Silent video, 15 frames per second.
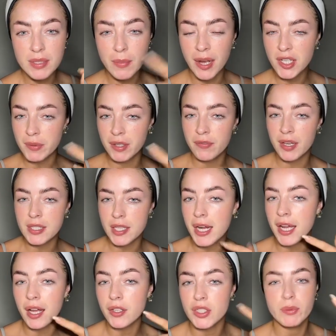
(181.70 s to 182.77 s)
match my face and
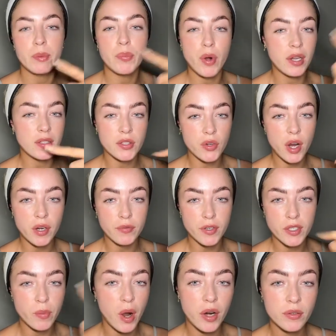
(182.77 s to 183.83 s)
neck, I'll just put bronzer on for
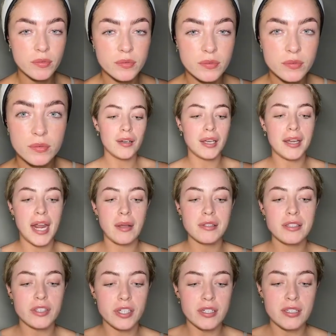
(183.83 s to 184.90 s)
tomorrow. Okay, now it's
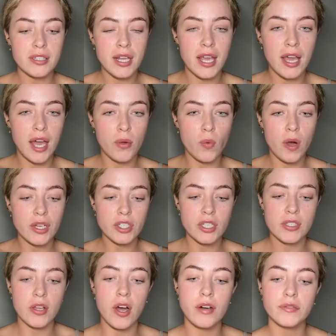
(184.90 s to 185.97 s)
Thursday. I washed
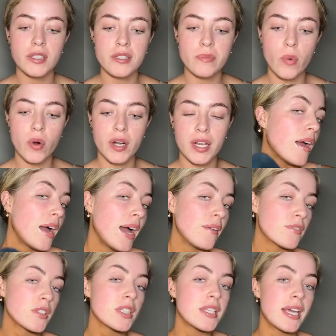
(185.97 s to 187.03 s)
this off this morning.
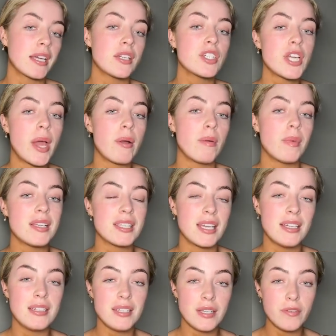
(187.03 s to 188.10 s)
After the second shower, my
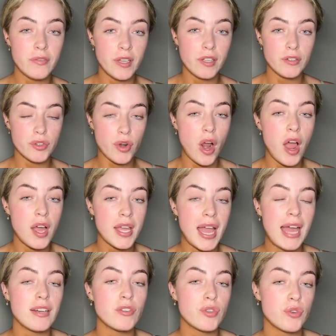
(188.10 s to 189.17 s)
skin did feel dry,
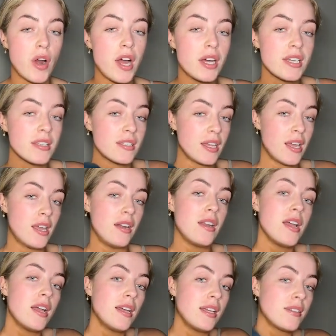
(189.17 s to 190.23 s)
and dry skin
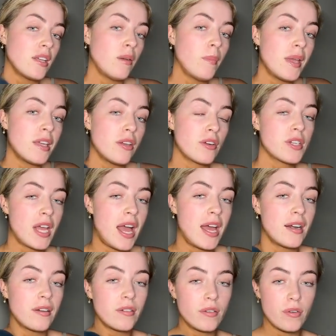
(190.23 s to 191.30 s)
is going to make your
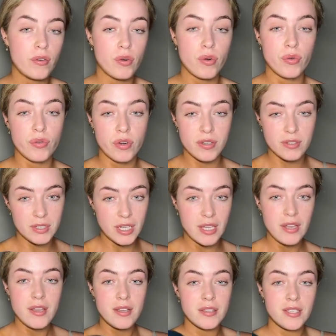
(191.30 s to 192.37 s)
tan crusty,
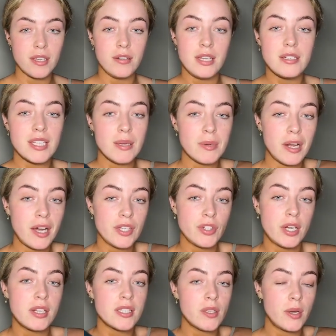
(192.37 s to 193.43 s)
so you need to keep it
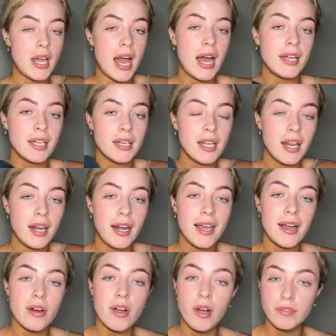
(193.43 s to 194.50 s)
hydrated. So I added a
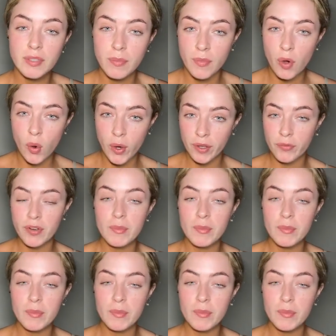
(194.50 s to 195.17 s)
layer of the oil-free